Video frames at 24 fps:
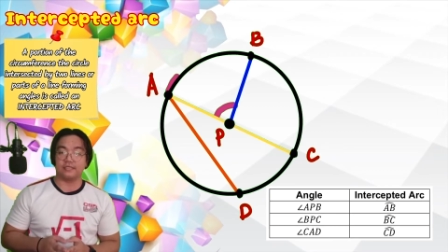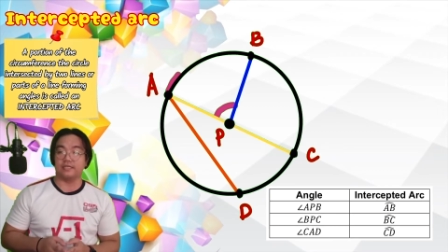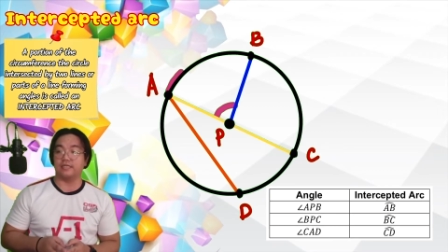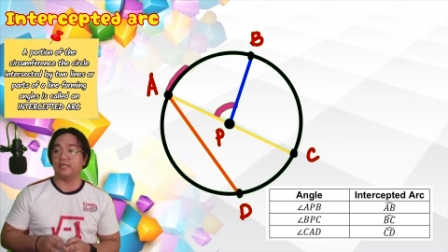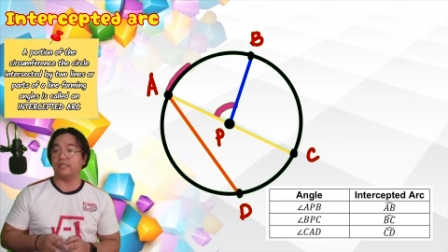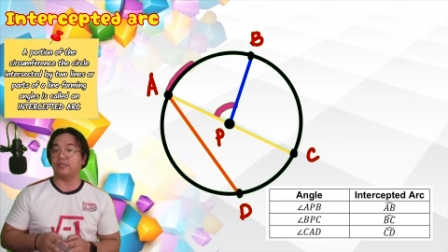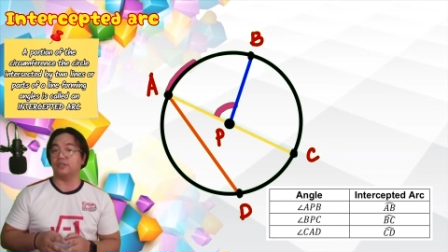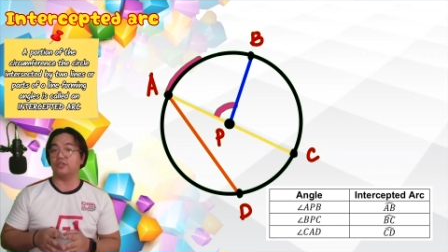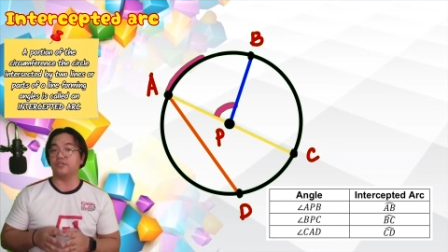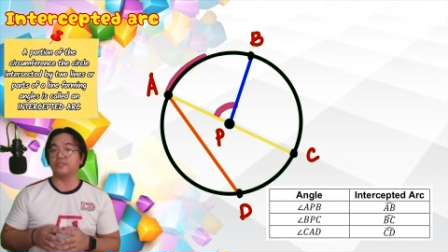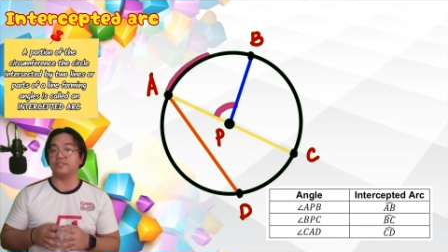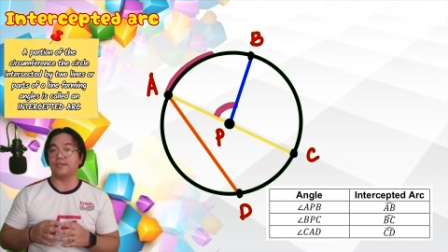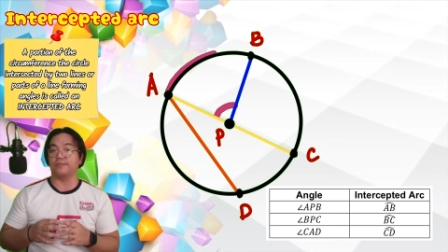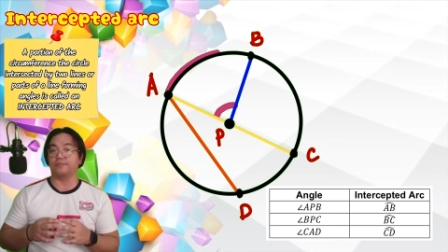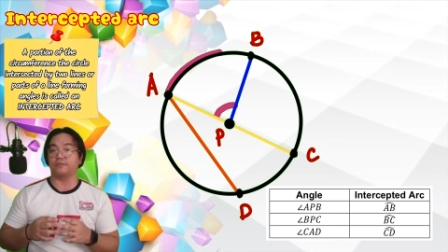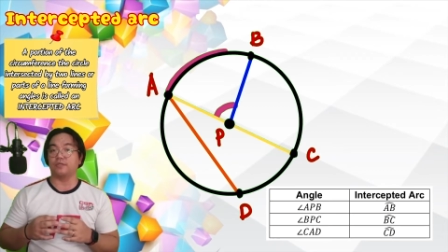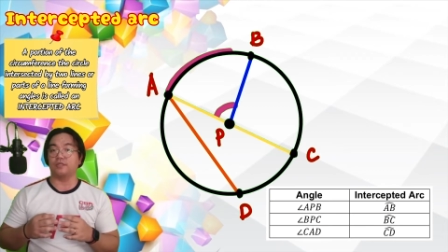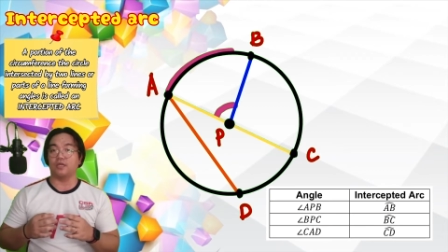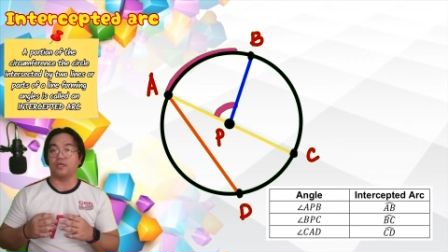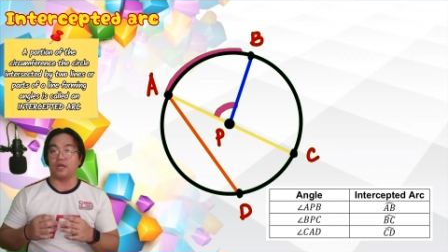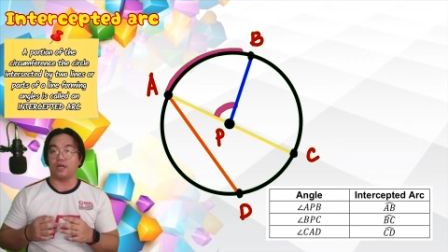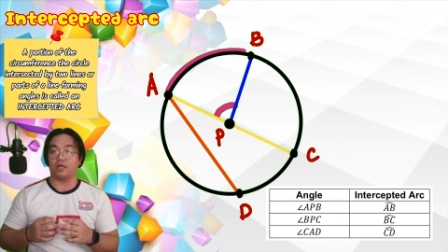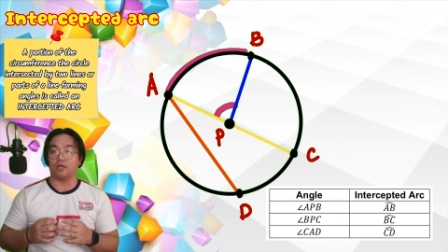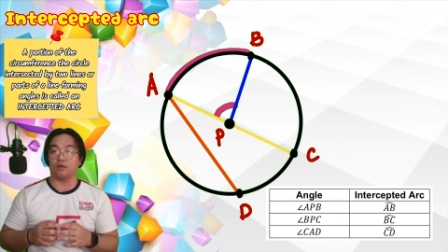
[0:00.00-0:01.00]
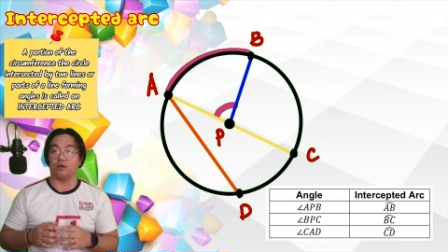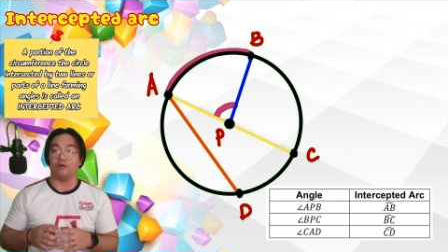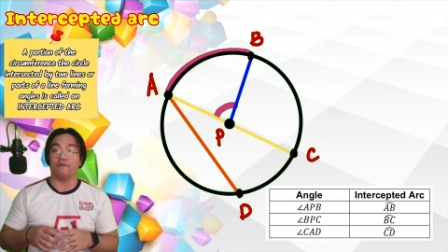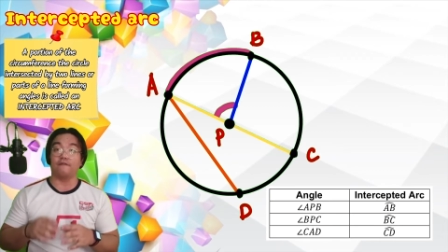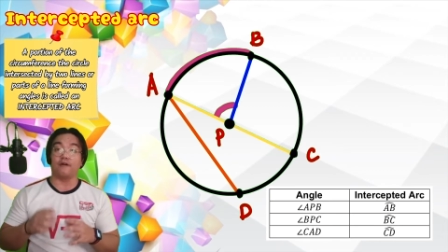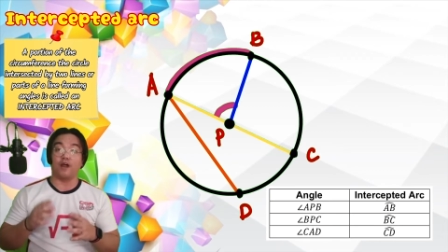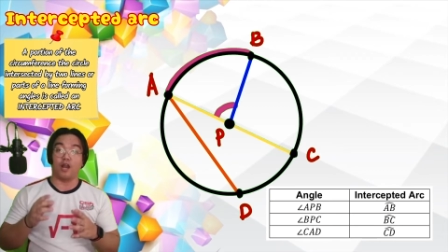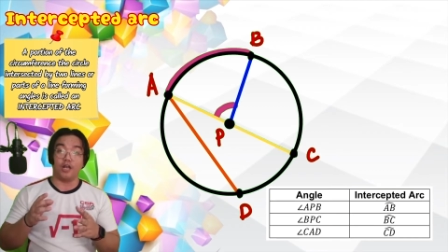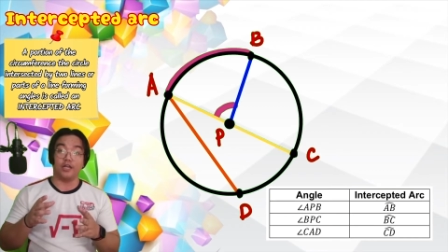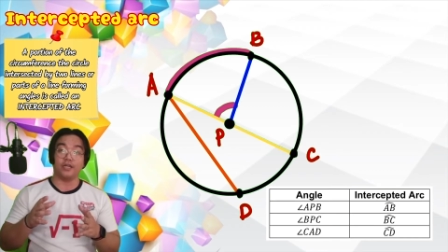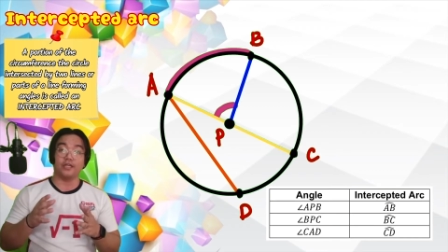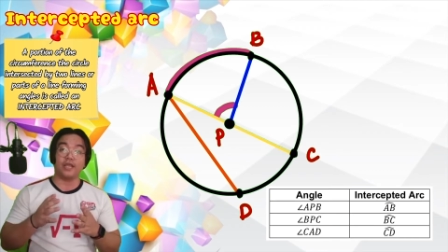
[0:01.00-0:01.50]
an intercepted arc of
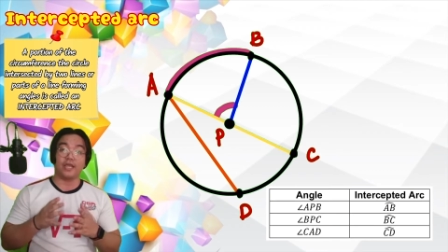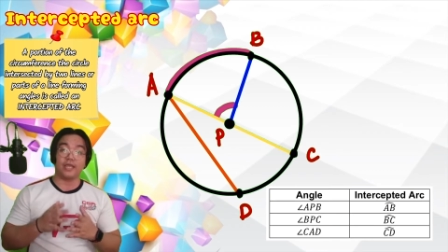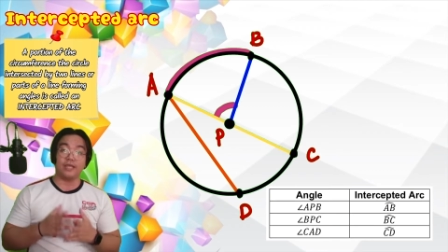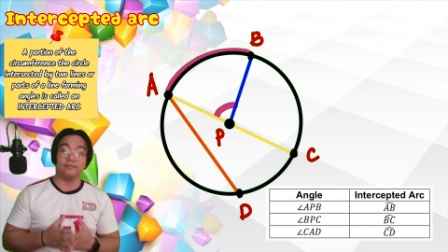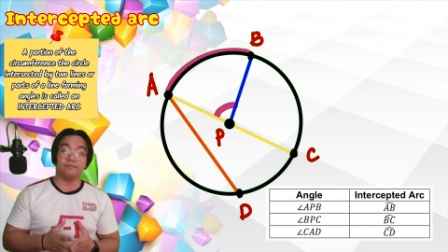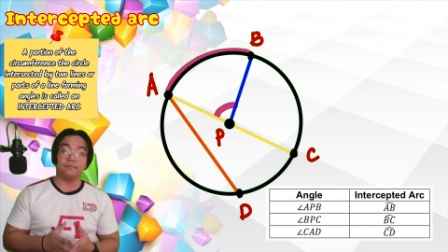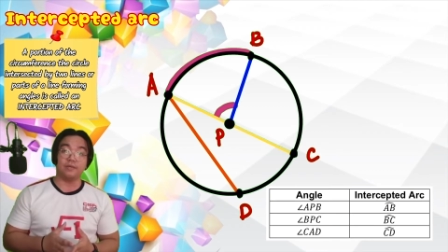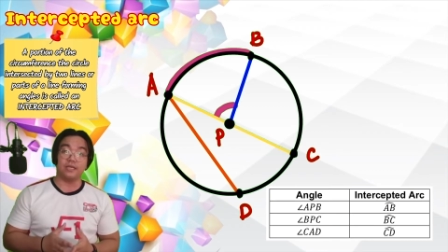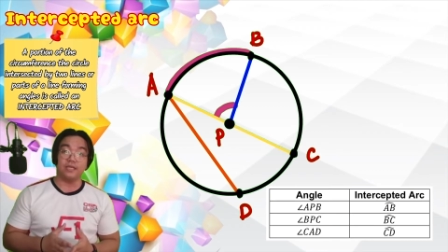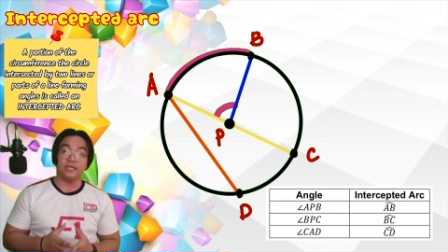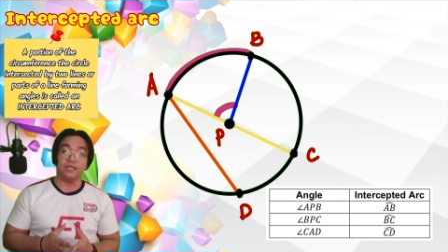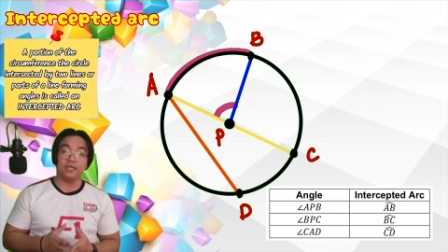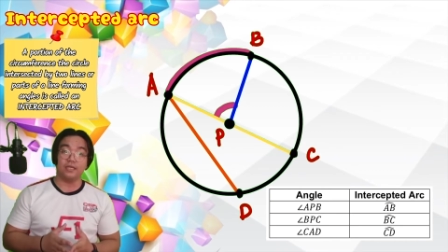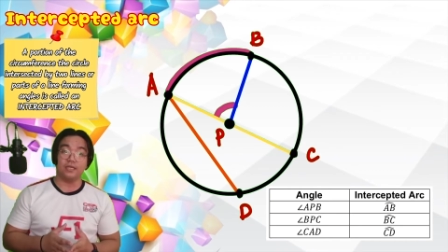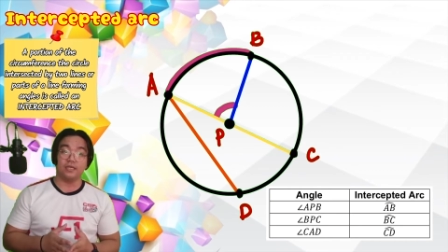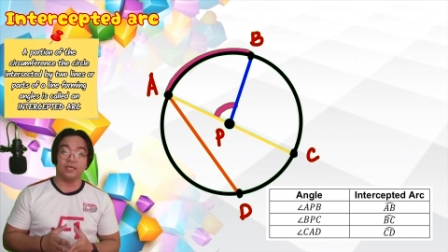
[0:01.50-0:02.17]
arc A B,